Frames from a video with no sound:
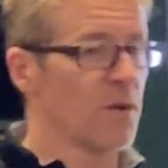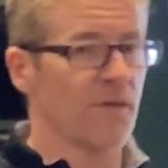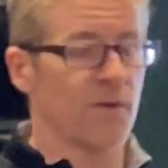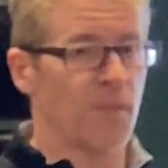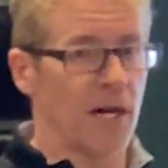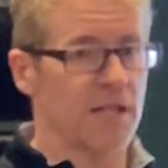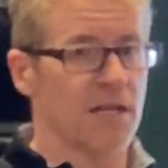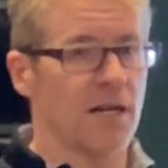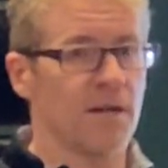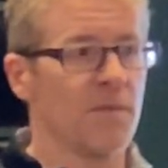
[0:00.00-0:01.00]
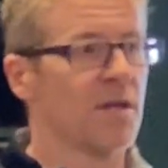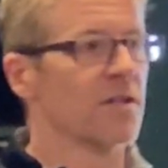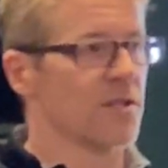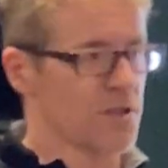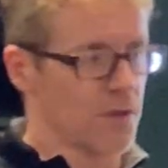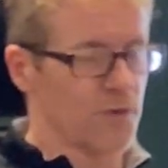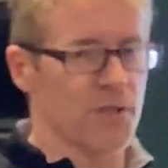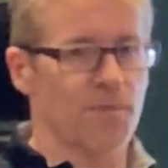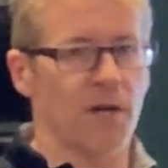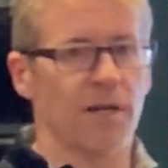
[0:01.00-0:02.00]
we have to buy time to slow the
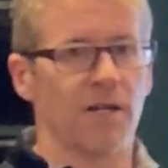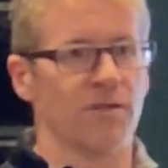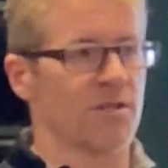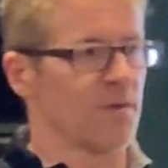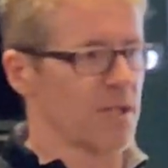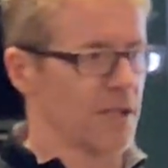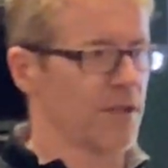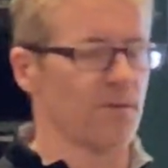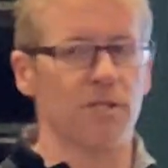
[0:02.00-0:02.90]
spread down so we can let the